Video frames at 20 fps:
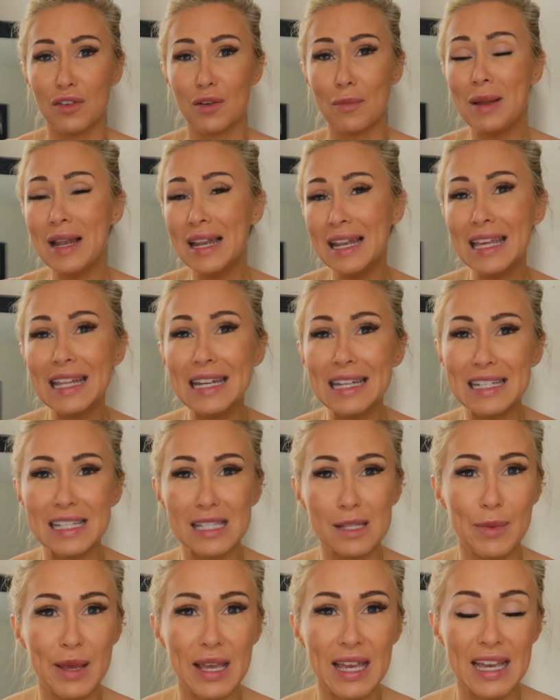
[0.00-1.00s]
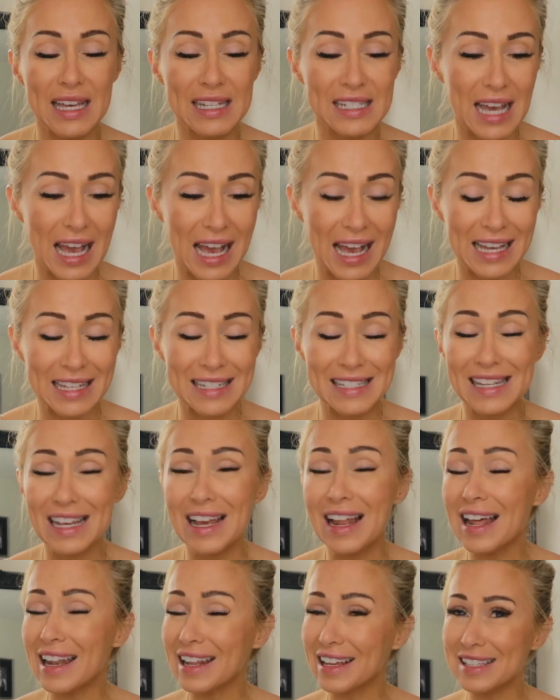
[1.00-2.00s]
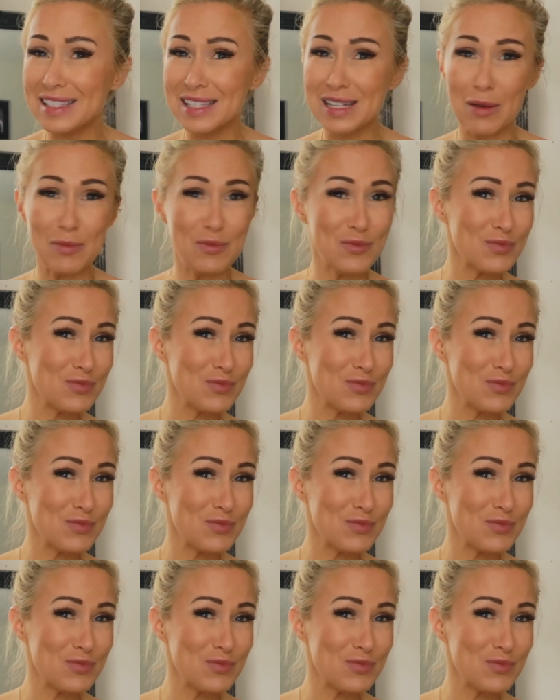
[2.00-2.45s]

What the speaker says: completely disappear. And like I said, I